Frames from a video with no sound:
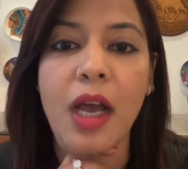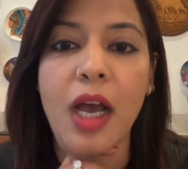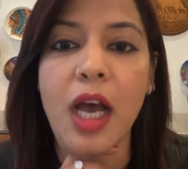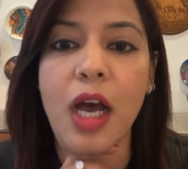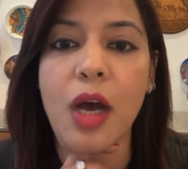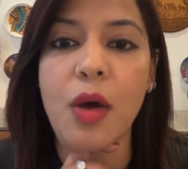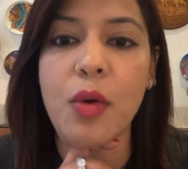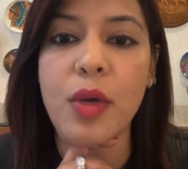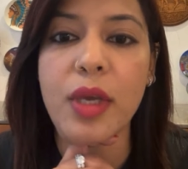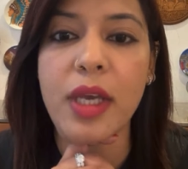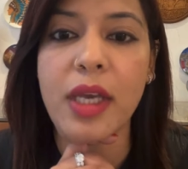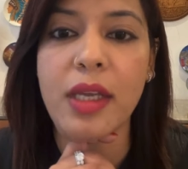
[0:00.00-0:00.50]

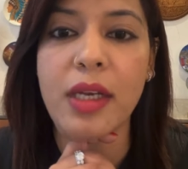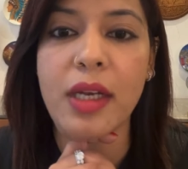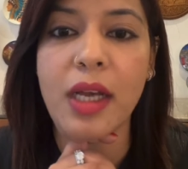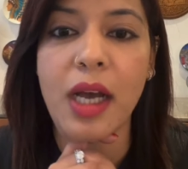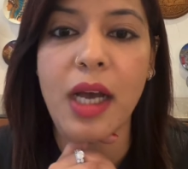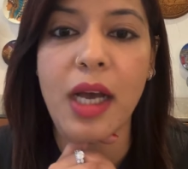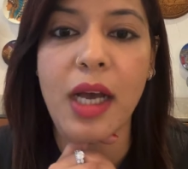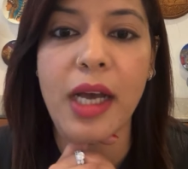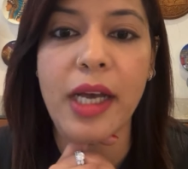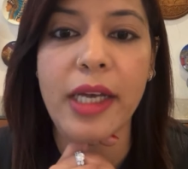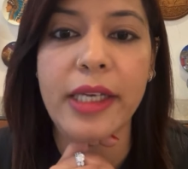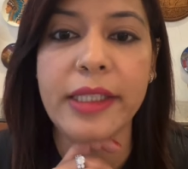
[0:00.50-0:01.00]
how can
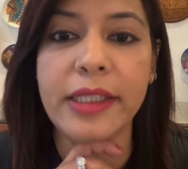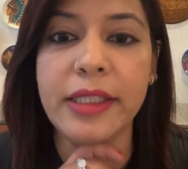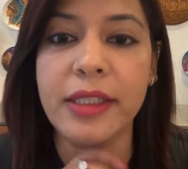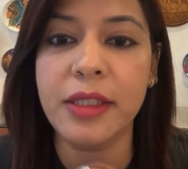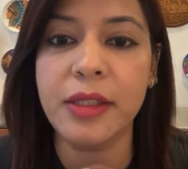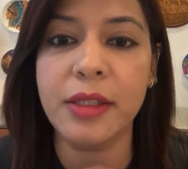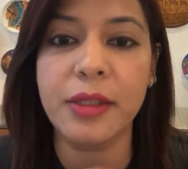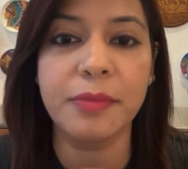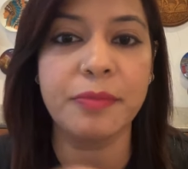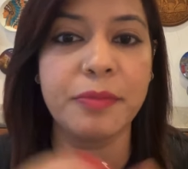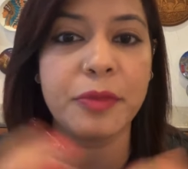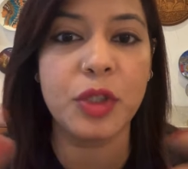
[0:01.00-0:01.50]

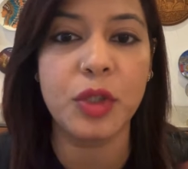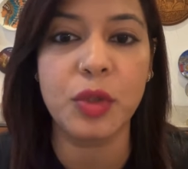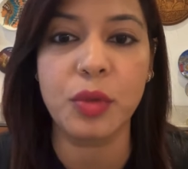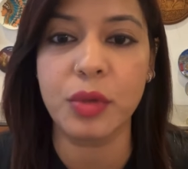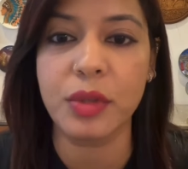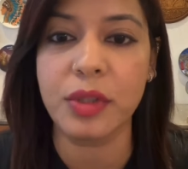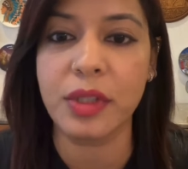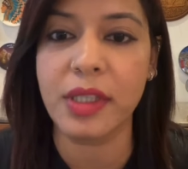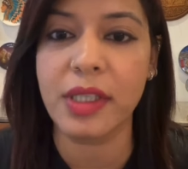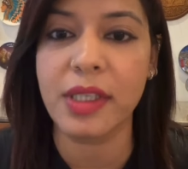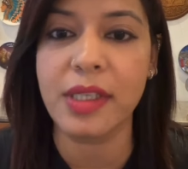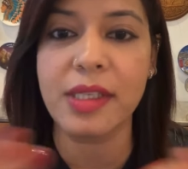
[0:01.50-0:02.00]
I do
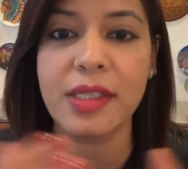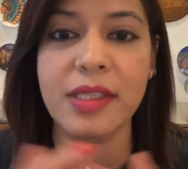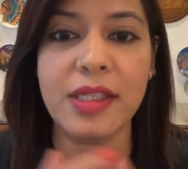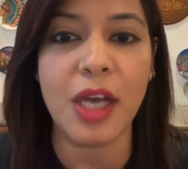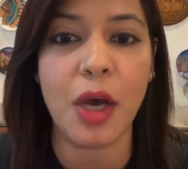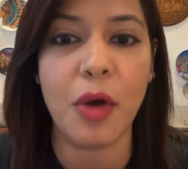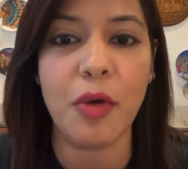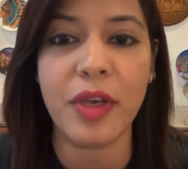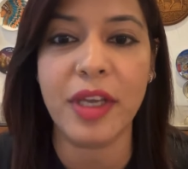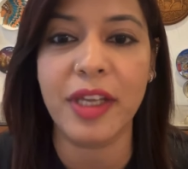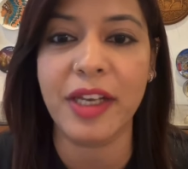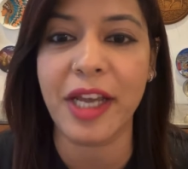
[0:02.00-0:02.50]
this?
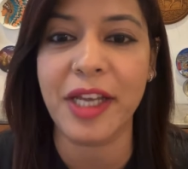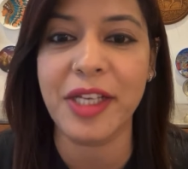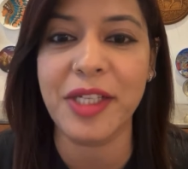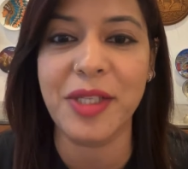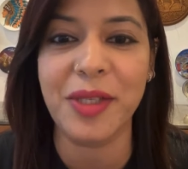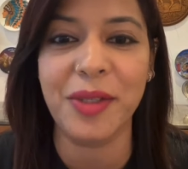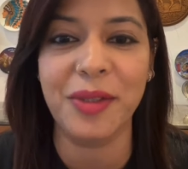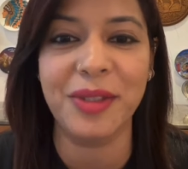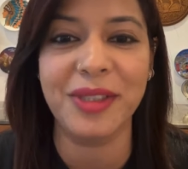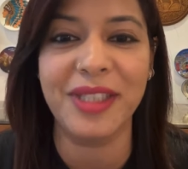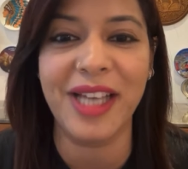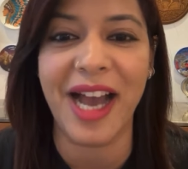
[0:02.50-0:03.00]
How can I
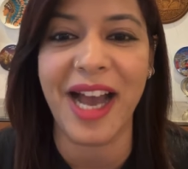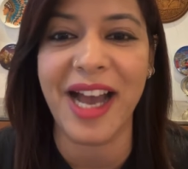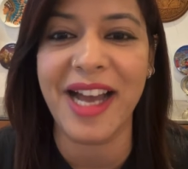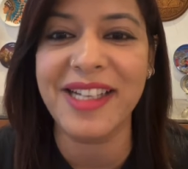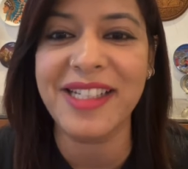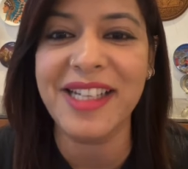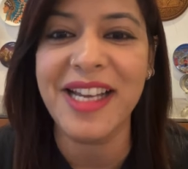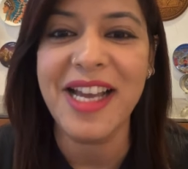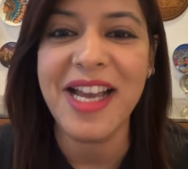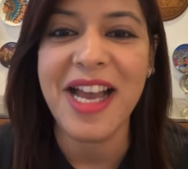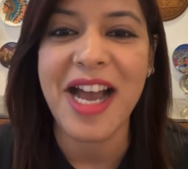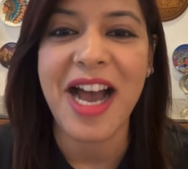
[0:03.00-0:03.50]
do
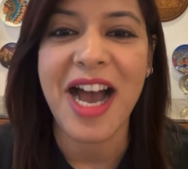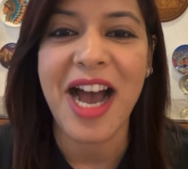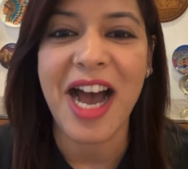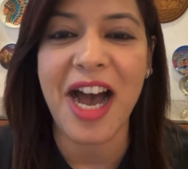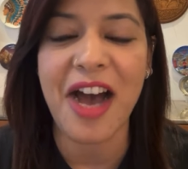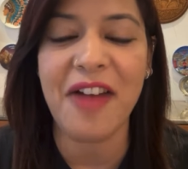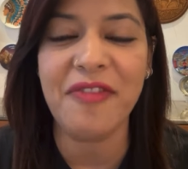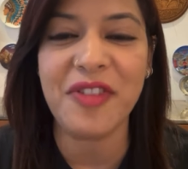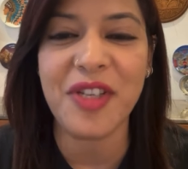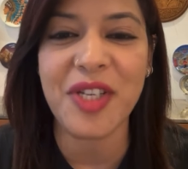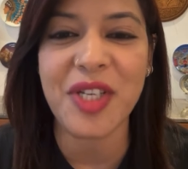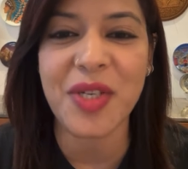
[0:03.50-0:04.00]
that?
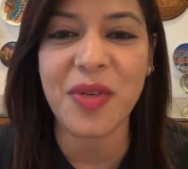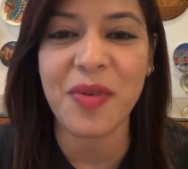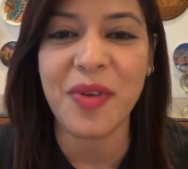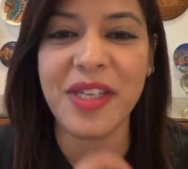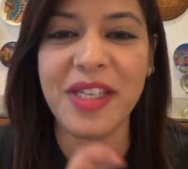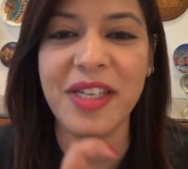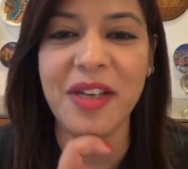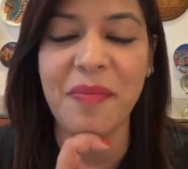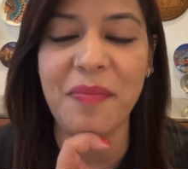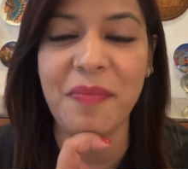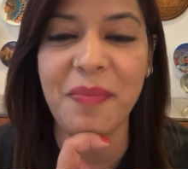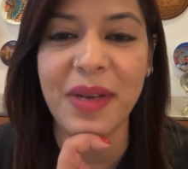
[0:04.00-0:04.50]
After
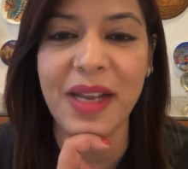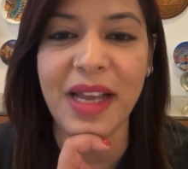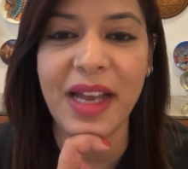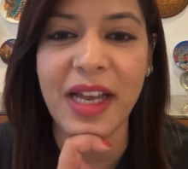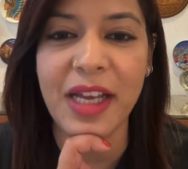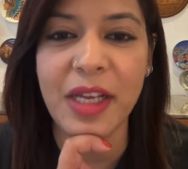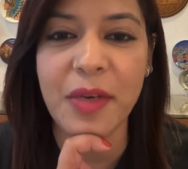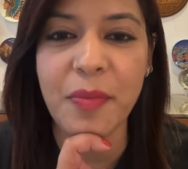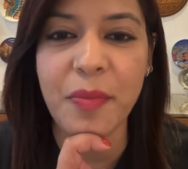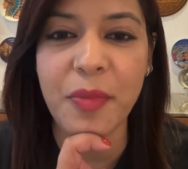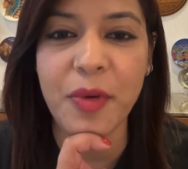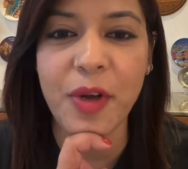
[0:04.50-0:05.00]
showing a
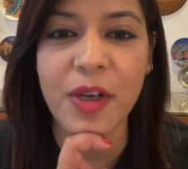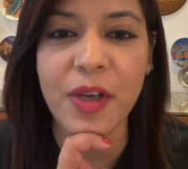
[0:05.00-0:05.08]
plan,